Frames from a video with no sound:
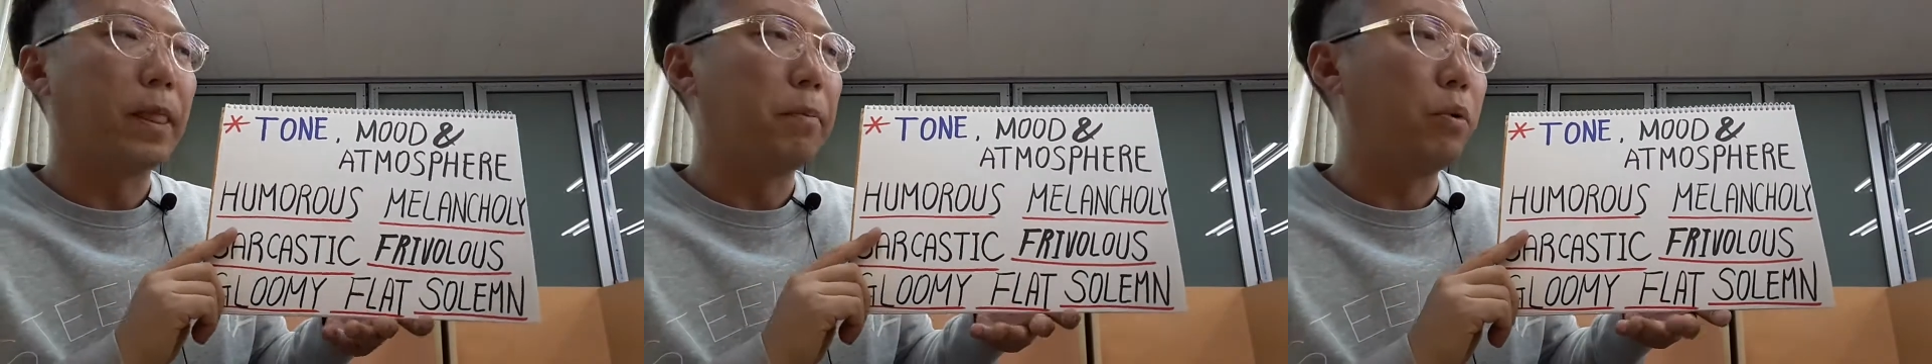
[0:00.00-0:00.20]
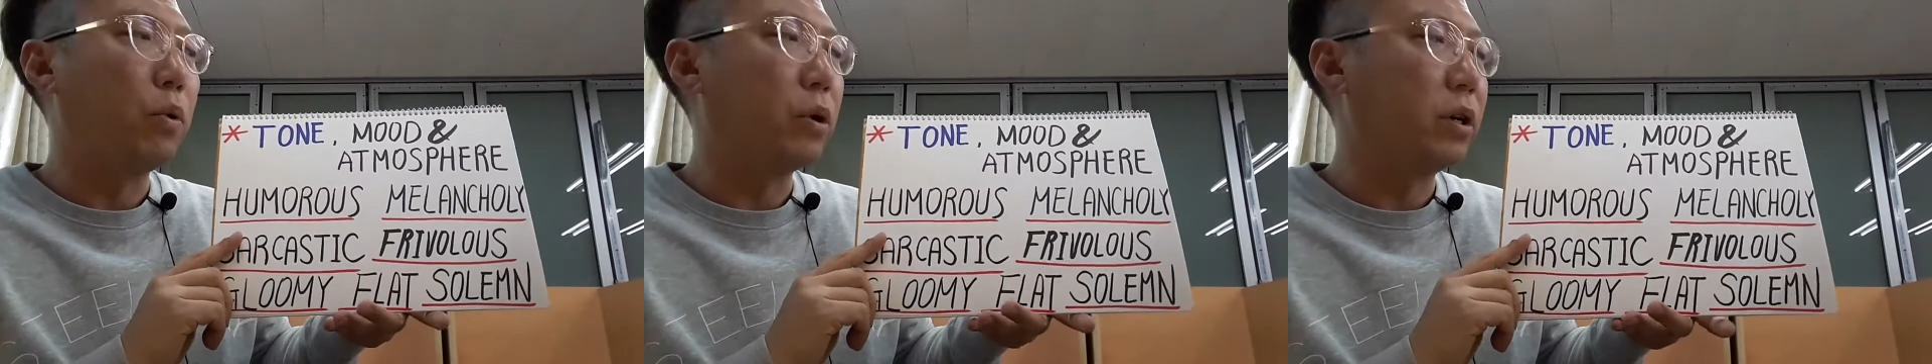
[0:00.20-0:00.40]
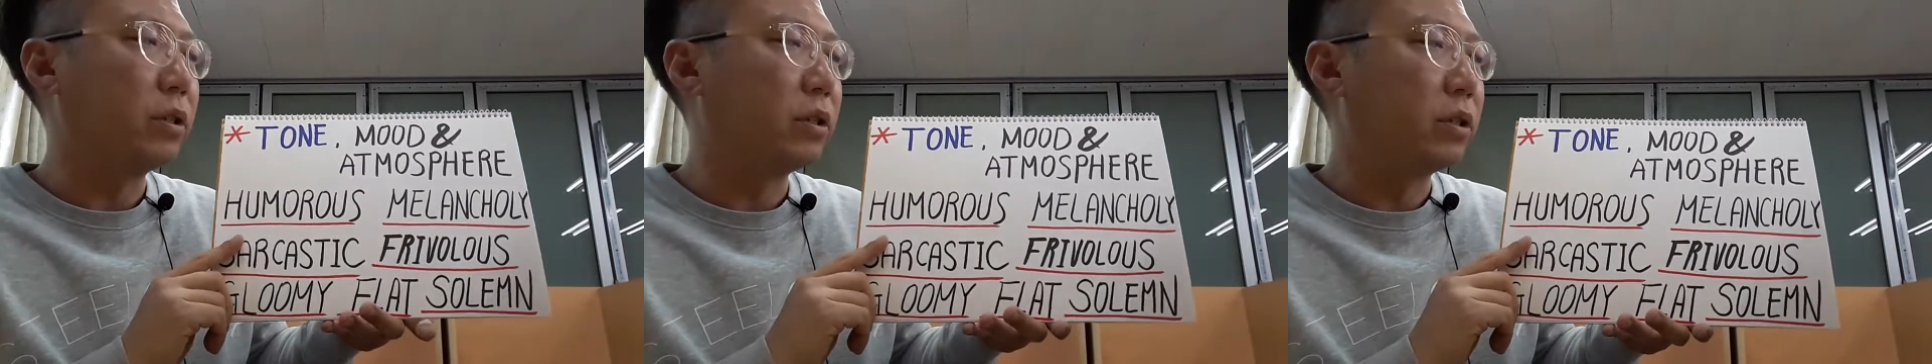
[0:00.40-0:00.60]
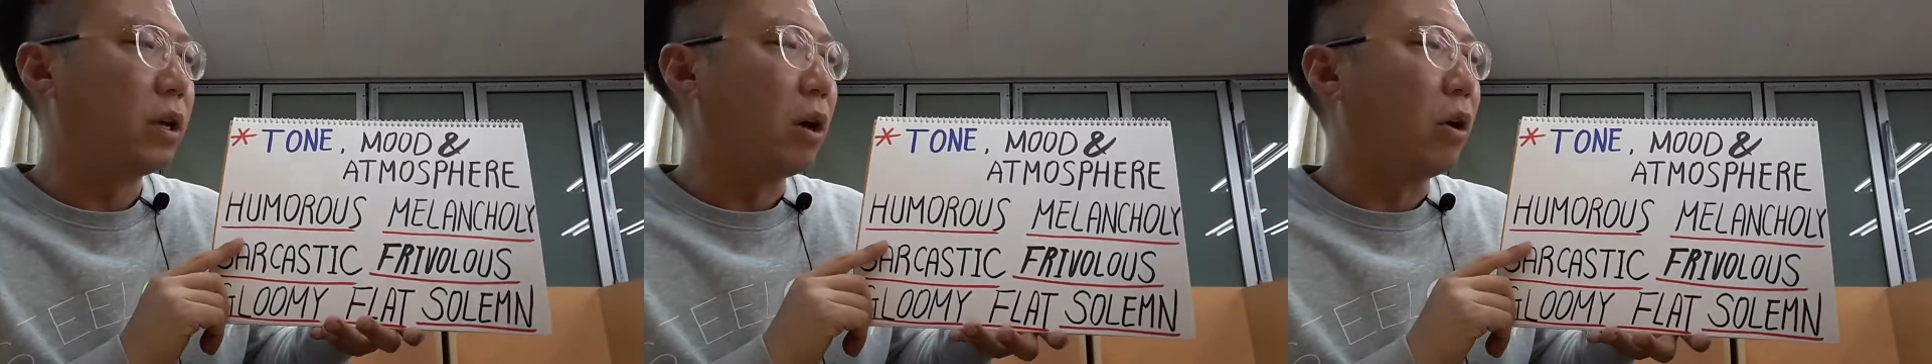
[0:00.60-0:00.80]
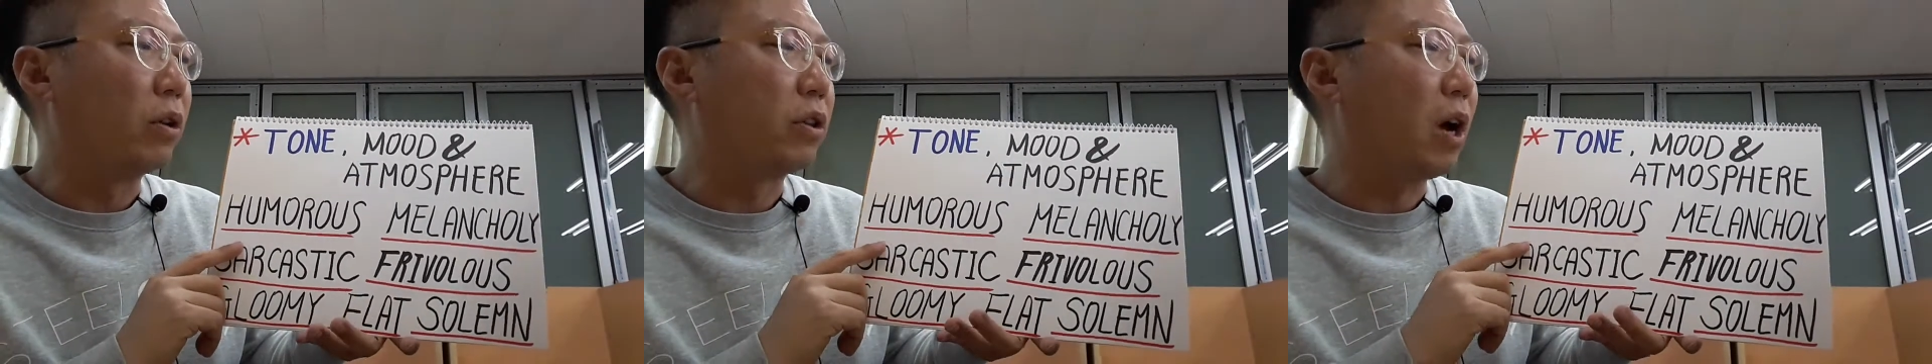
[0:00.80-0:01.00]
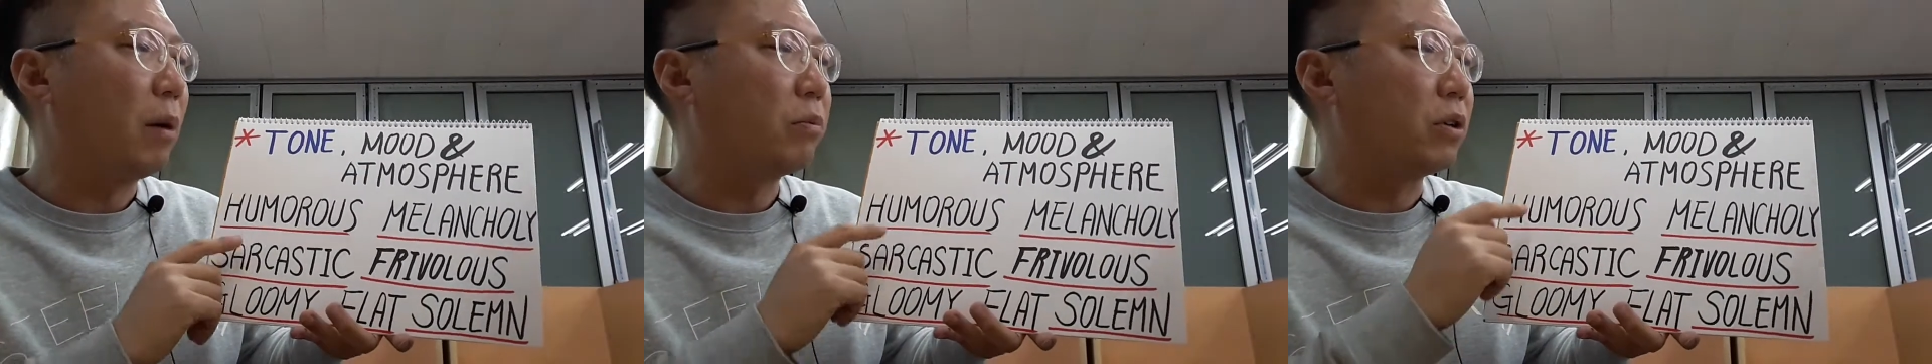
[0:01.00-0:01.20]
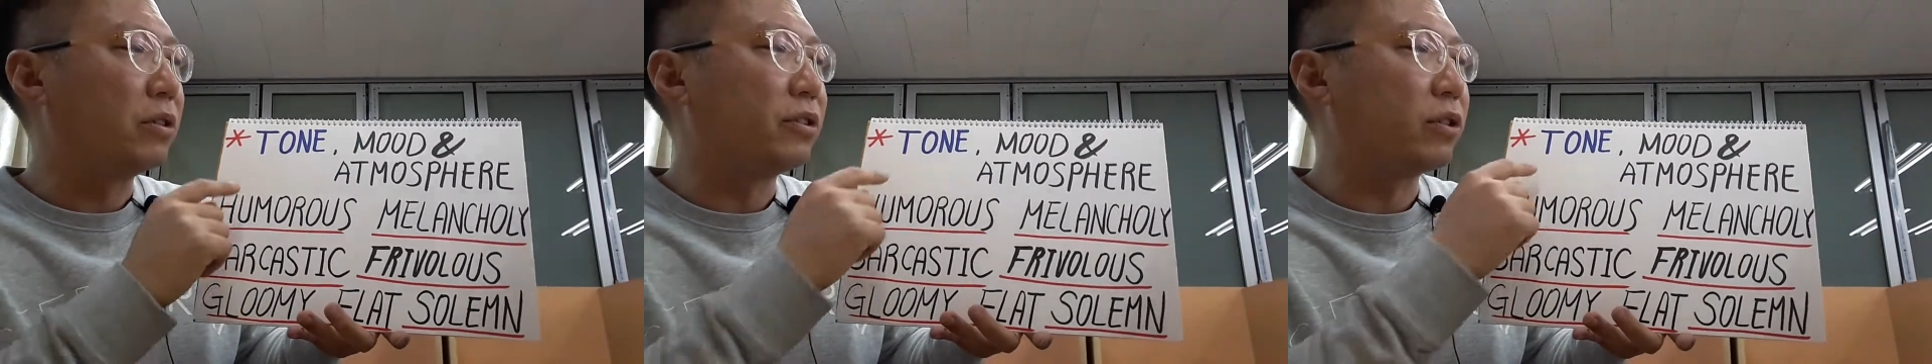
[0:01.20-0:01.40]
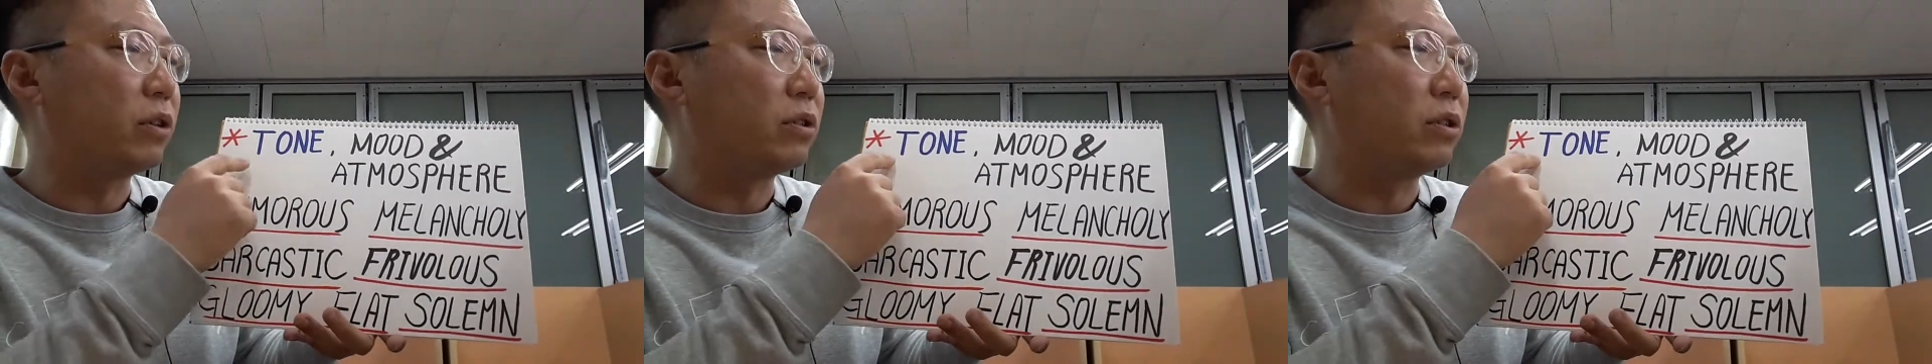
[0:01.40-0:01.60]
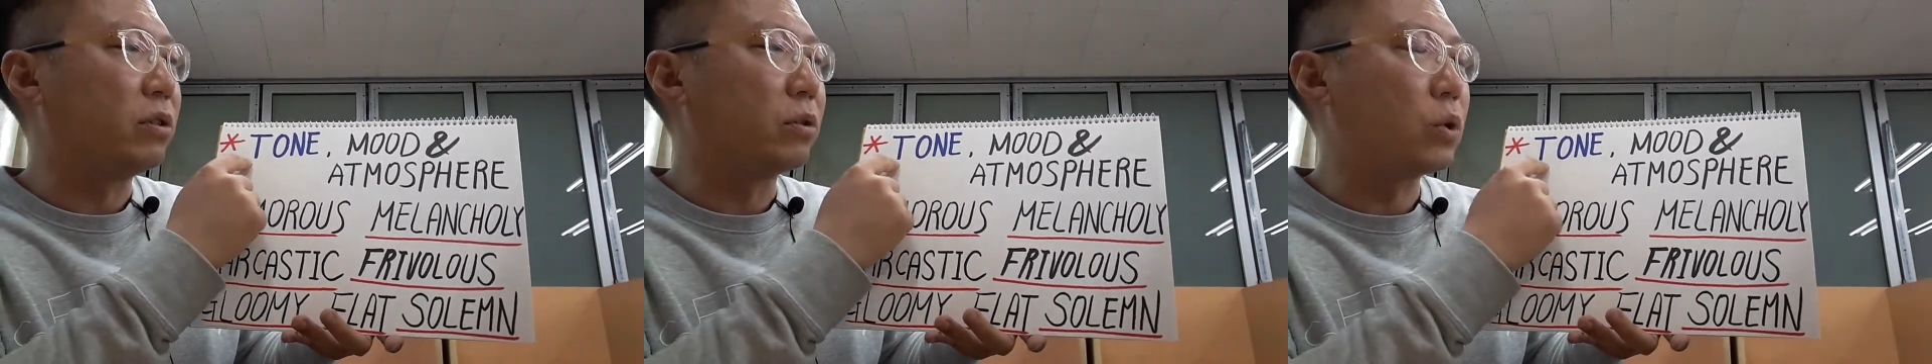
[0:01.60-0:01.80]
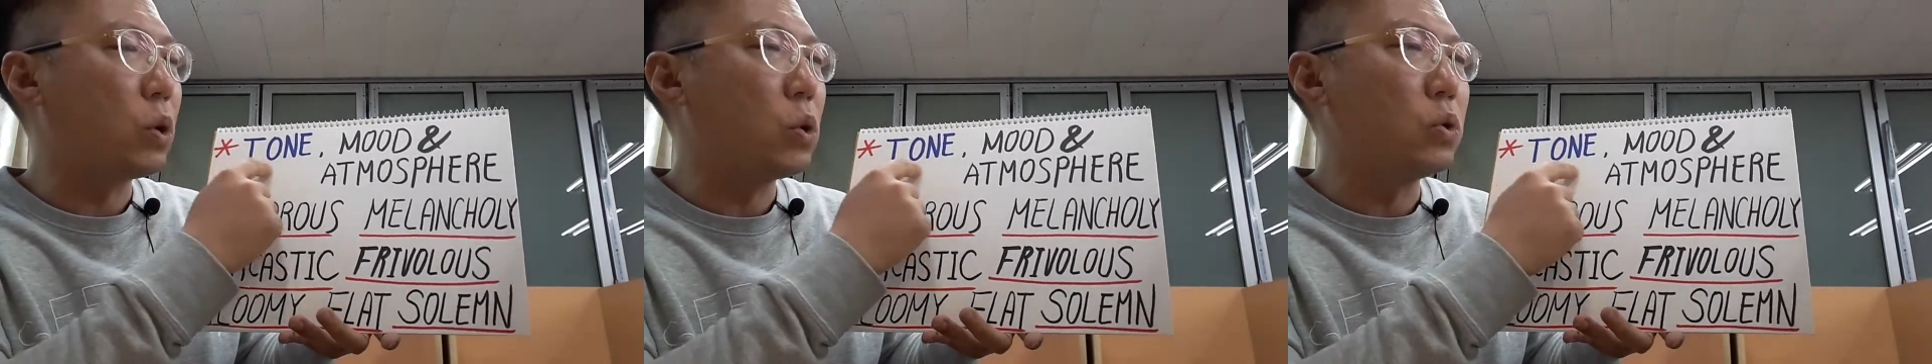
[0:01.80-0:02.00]
poets adopt a certain
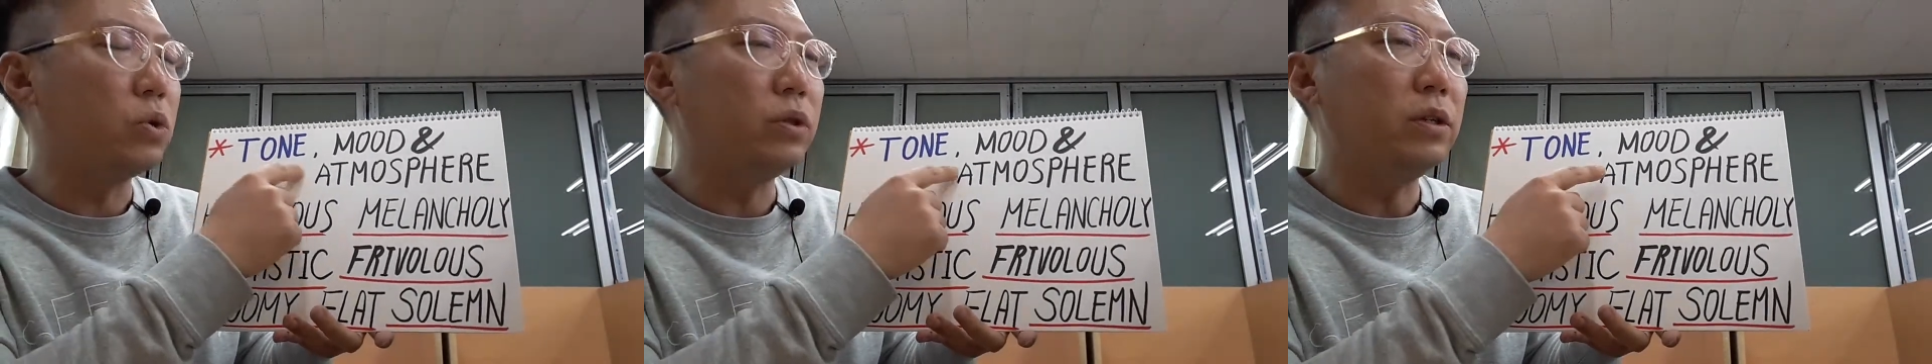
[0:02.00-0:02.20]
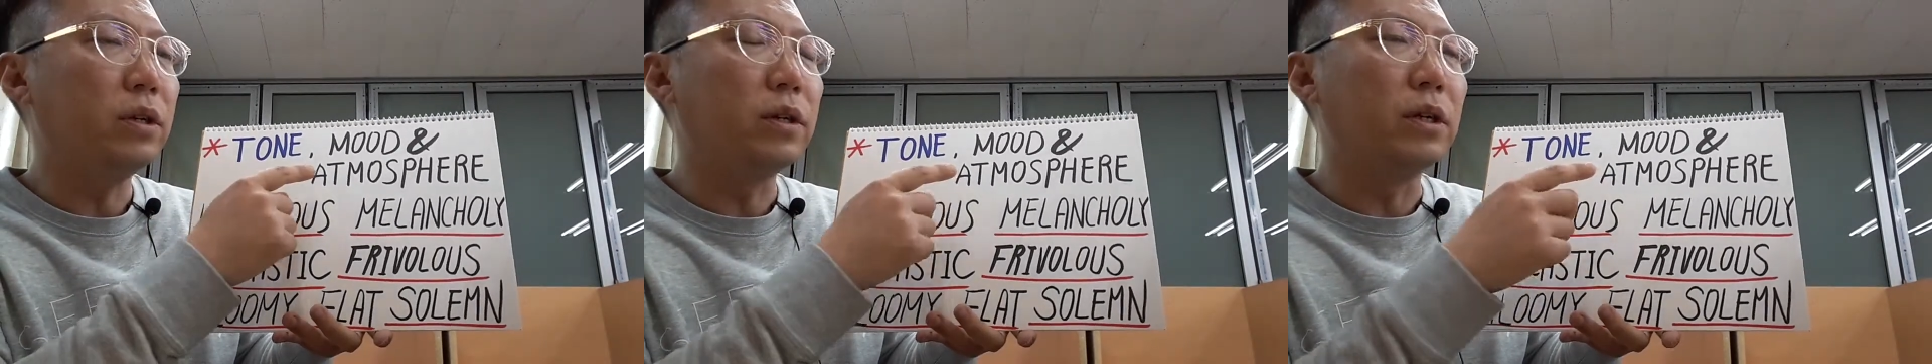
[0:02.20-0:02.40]
tone